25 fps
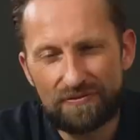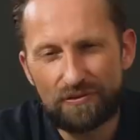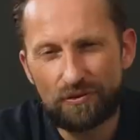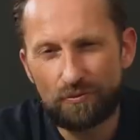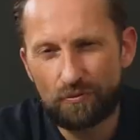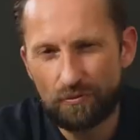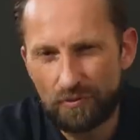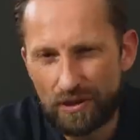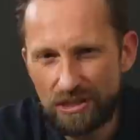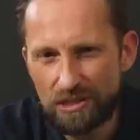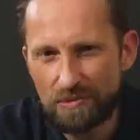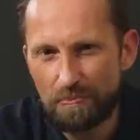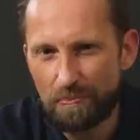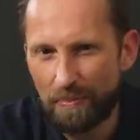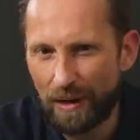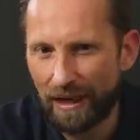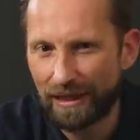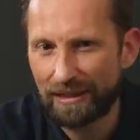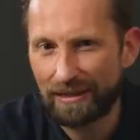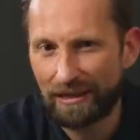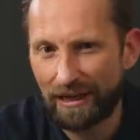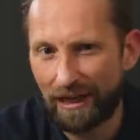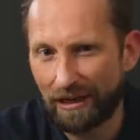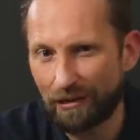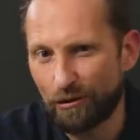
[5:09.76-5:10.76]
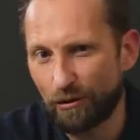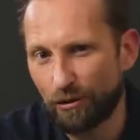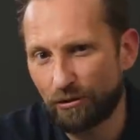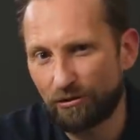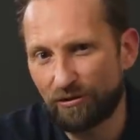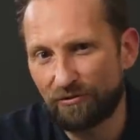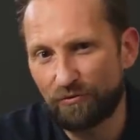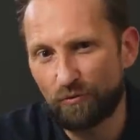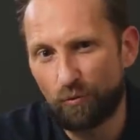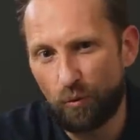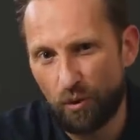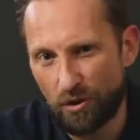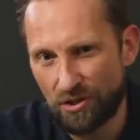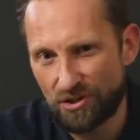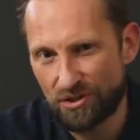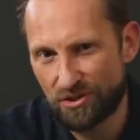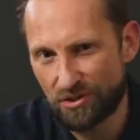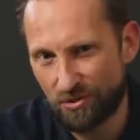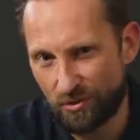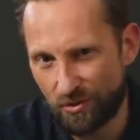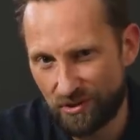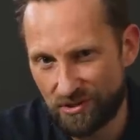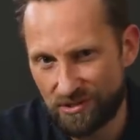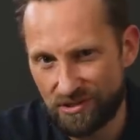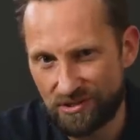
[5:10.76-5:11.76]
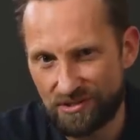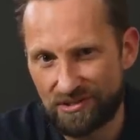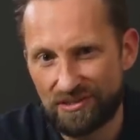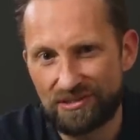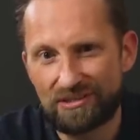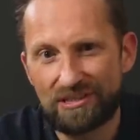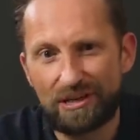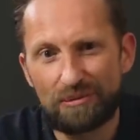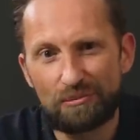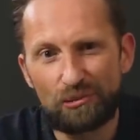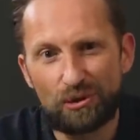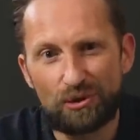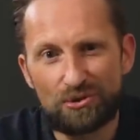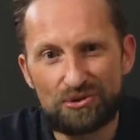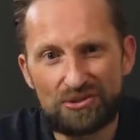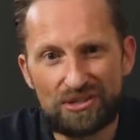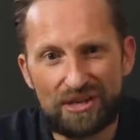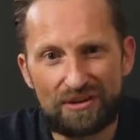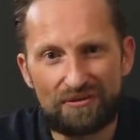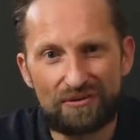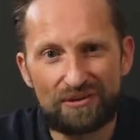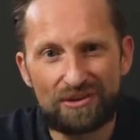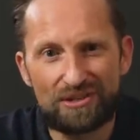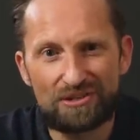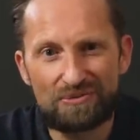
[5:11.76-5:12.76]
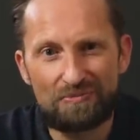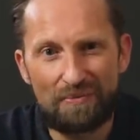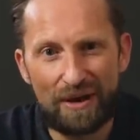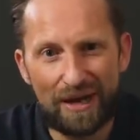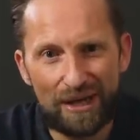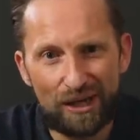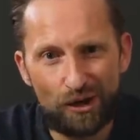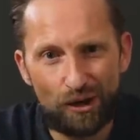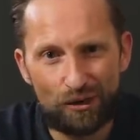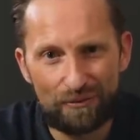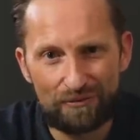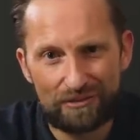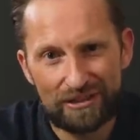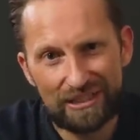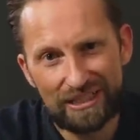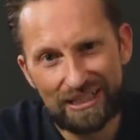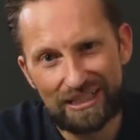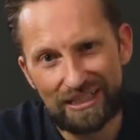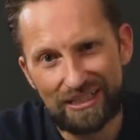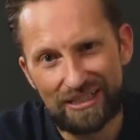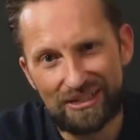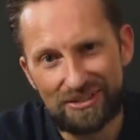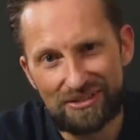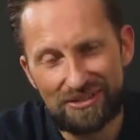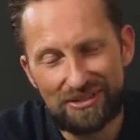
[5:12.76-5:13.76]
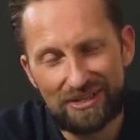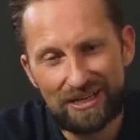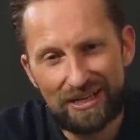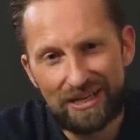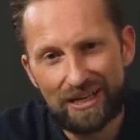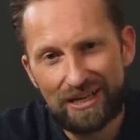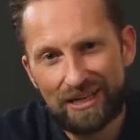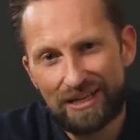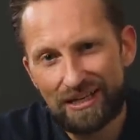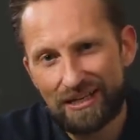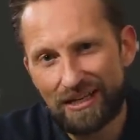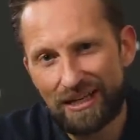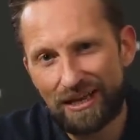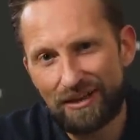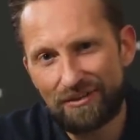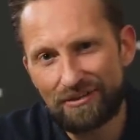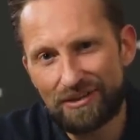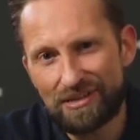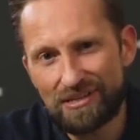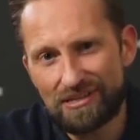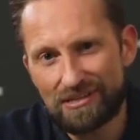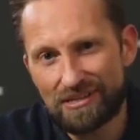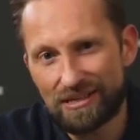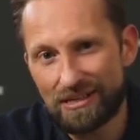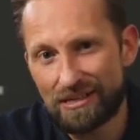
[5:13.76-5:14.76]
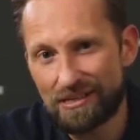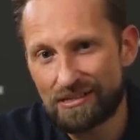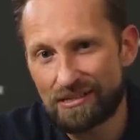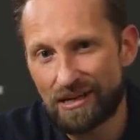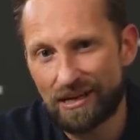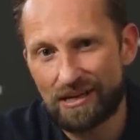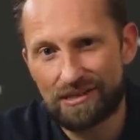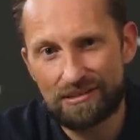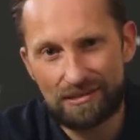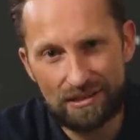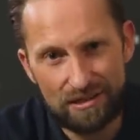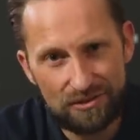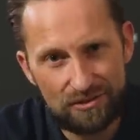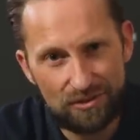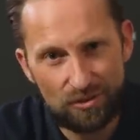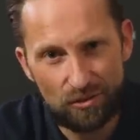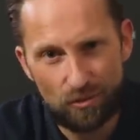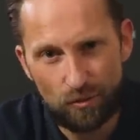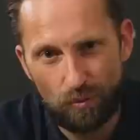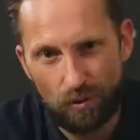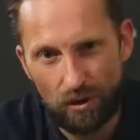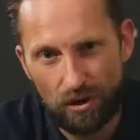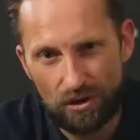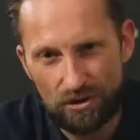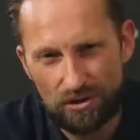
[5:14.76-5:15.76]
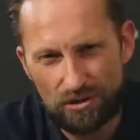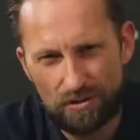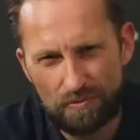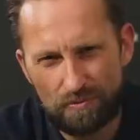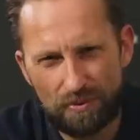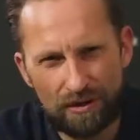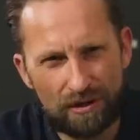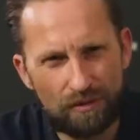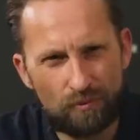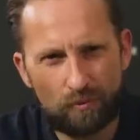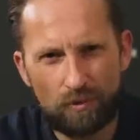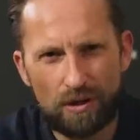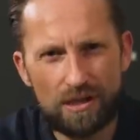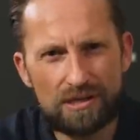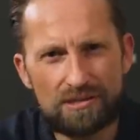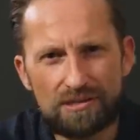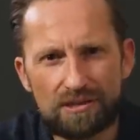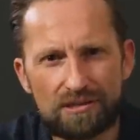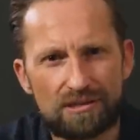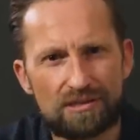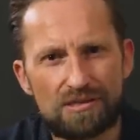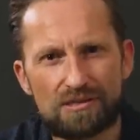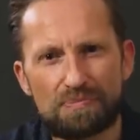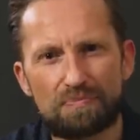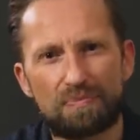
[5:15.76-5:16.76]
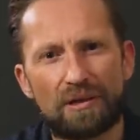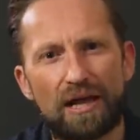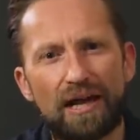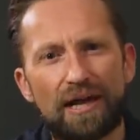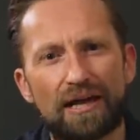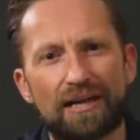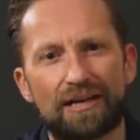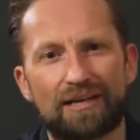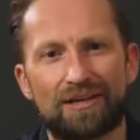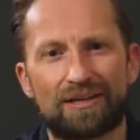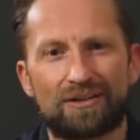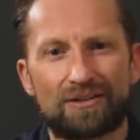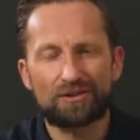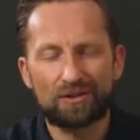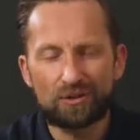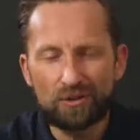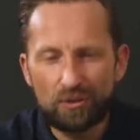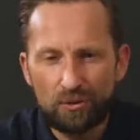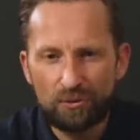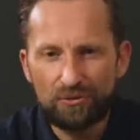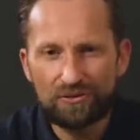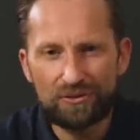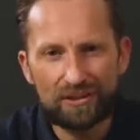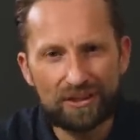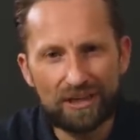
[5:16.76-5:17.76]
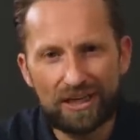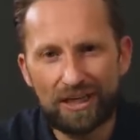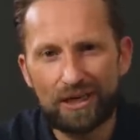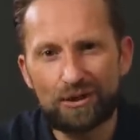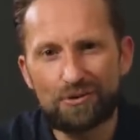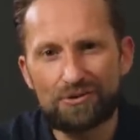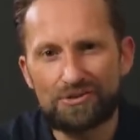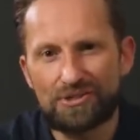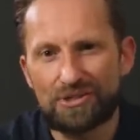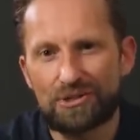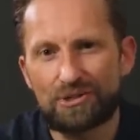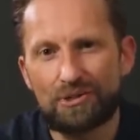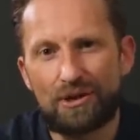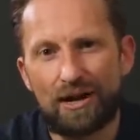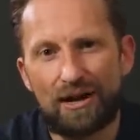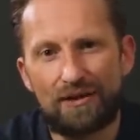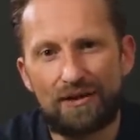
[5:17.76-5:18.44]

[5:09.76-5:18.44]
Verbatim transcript: of the rich back catalogue of watch choices that double oh seven has made over the years. Now this is a digital watch, but where's the display? The cool thing here is that you